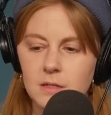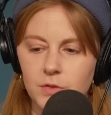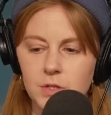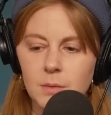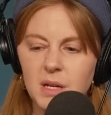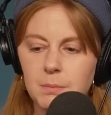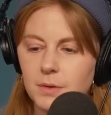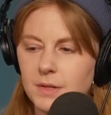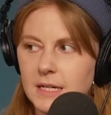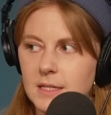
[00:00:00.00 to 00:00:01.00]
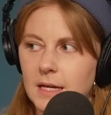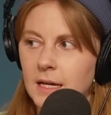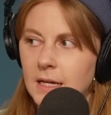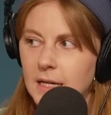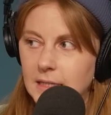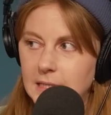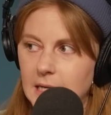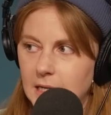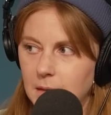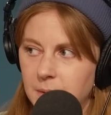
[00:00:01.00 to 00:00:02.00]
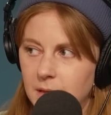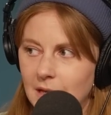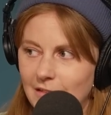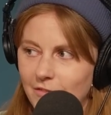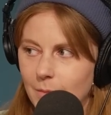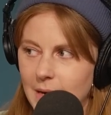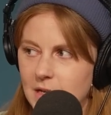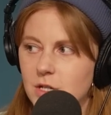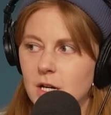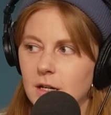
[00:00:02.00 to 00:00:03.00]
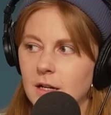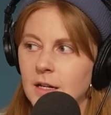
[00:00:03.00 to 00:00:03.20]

For some people, that's like gatekeeping the information.